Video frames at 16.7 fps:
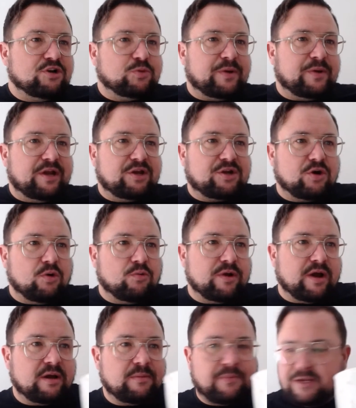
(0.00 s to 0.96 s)
of being a
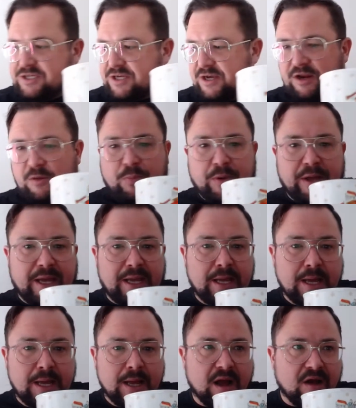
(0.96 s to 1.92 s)
corner, but it's going to be
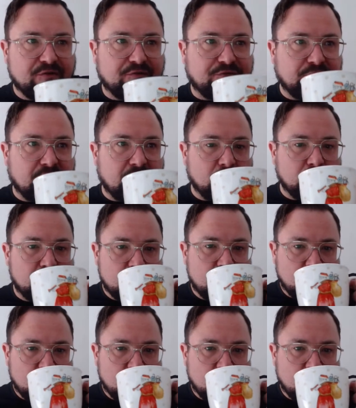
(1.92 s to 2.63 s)
a throw.